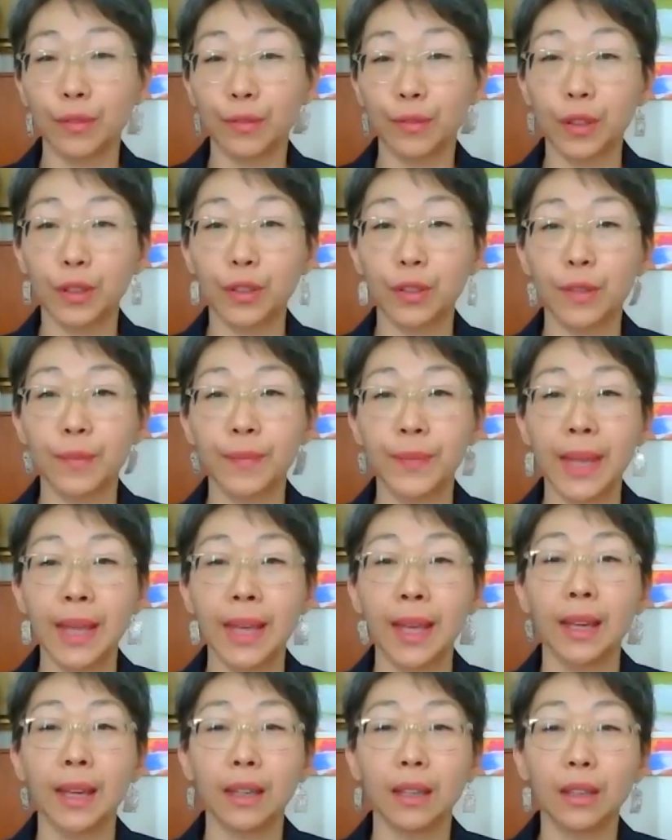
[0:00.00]
First,
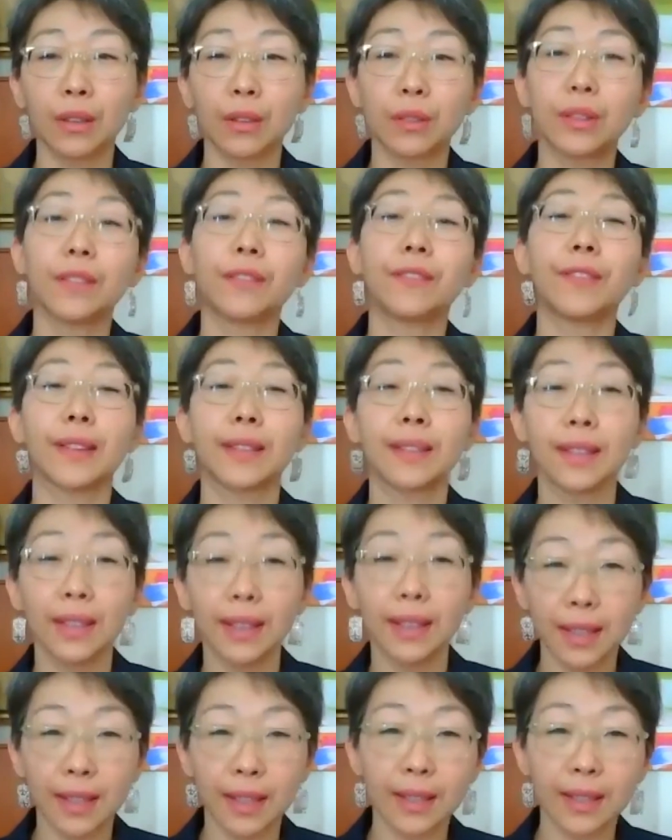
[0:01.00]
they facilitate